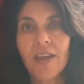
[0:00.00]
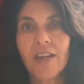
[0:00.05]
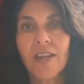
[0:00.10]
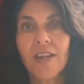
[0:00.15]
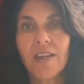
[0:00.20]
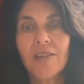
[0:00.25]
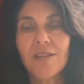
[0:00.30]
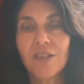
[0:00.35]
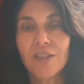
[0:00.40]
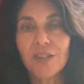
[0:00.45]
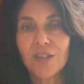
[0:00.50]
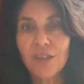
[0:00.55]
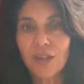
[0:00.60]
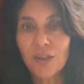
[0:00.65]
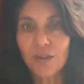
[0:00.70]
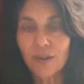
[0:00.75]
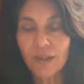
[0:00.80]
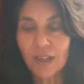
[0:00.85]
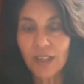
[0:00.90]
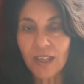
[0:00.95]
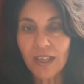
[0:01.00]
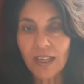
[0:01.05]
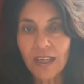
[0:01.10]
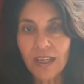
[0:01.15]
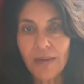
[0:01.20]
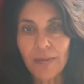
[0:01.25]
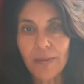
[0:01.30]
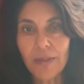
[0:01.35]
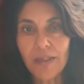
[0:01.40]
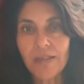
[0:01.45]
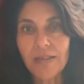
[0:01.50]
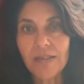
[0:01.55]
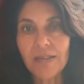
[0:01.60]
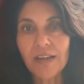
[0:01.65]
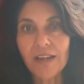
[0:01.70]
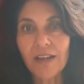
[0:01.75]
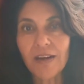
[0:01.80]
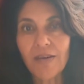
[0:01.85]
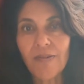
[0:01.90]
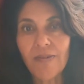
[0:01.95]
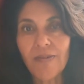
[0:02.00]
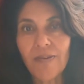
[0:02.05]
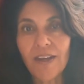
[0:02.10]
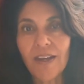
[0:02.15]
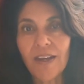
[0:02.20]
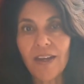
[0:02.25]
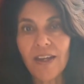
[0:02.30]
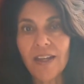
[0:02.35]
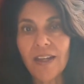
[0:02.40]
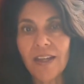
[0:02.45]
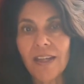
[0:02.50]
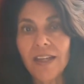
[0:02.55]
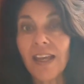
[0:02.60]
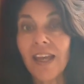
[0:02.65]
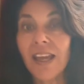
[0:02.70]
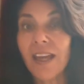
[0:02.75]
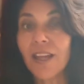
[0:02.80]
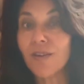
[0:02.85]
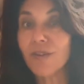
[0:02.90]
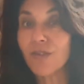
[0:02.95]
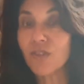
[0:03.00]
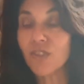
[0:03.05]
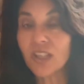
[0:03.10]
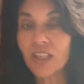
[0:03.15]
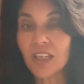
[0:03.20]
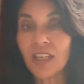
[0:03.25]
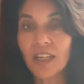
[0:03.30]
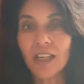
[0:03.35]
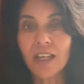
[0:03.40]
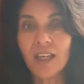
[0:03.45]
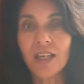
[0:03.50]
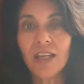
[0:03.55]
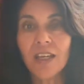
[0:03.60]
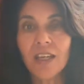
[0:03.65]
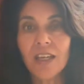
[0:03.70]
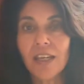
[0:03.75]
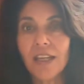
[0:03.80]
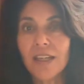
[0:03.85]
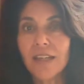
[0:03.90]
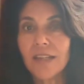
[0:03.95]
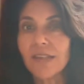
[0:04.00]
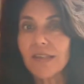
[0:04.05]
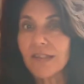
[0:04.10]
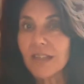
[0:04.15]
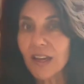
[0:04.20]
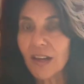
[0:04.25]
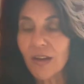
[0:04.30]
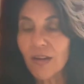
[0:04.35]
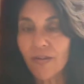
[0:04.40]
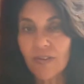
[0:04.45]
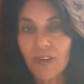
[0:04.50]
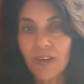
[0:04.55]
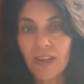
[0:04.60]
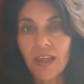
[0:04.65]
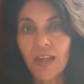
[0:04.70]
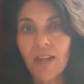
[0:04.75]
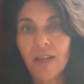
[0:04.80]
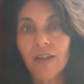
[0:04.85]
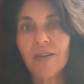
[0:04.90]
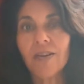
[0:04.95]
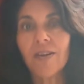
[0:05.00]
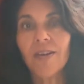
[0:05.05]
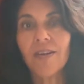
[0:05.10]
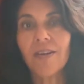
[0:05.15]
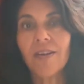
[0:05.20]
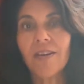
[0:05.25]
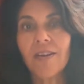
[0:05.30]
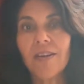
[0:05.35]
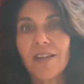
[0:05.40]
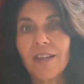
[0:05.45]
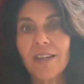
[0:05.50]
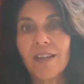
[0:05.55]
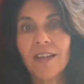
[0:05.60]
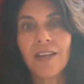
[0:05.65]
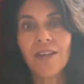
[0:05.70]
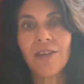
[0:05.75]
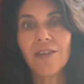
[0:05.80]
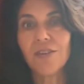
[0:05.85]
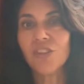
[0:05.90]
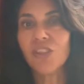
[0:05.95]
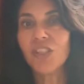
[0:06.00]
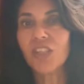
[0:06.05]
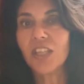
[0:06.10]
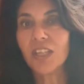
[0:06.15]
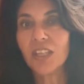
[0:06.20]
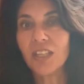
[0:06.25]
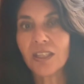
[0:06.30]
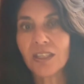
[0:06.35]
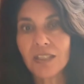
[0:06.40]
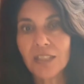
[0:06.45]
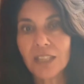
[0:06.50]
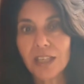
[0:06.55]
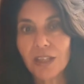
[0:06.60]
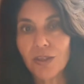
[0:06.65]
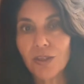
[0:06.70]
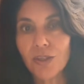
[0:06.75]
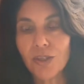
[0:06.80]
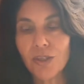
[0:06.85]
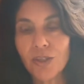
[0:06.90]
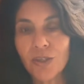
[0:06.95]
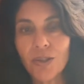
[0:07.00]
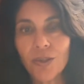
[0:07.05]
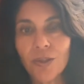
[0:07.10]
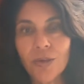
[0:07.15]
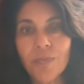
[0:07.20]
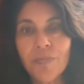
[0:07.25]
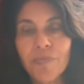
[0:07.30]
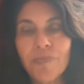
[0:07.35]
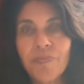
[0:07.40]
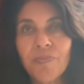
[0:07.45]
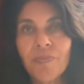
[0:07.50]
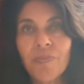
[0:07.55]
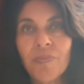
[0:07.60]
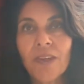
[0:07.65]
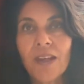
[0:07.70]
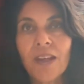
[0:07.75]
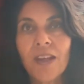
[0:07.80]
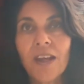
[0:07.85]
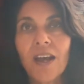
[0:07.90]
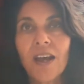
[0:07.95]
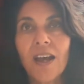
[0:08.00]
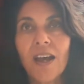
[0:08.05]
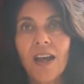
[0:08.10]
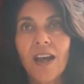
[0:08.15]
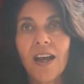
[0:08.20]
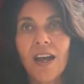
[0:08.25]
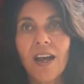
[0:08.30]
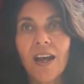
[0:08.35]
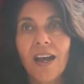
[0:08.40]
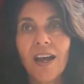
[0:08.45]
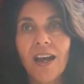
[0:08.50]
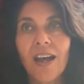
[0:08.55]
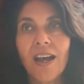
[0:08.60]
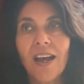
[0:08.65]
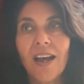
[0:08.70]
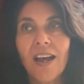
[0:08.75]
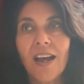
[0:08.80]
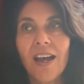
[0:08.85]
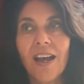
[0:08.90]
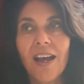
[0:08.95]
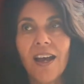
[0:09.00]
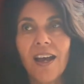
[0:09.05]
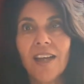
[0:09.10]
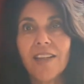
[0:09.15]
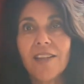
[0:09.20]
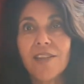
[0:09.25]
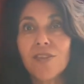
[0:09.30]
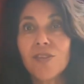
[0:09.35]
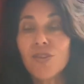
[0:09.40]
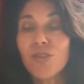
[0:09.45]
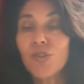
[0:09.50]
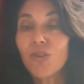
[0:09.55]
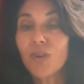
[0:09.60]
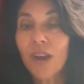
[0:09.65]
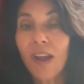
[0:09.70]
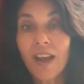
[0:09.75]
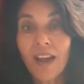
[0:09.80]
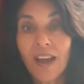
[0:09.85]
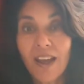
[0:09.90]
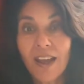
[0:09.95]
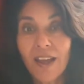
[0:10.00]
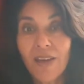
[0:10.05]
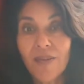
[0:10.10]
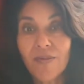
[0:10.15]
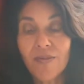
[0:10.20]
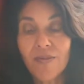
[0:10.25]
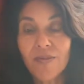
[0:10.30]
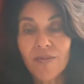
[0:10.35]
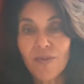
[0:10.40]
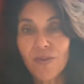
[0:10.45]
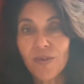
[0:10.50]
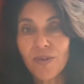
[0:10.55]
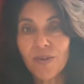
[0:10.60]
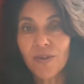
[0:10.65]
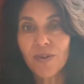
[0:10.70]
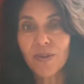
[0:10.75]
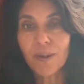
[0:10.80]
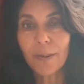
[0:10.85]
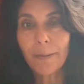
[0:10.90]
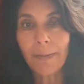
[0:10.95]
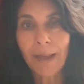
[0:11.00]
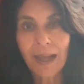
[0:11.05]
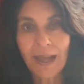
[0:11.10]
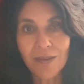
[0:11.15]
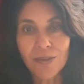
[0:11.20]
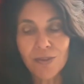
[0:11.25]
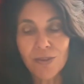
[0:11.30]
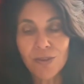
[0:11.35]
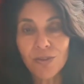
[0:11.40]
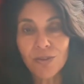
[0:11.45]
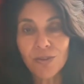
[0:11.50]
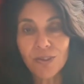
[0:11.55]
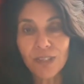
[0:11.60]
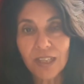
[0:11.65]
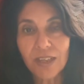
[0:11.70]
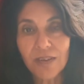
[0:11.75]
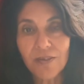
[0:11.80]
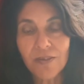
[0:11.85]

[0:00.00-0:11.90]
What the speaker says: as a yogi myself, and an energy self healer, an energy teacher, I strive for mastery.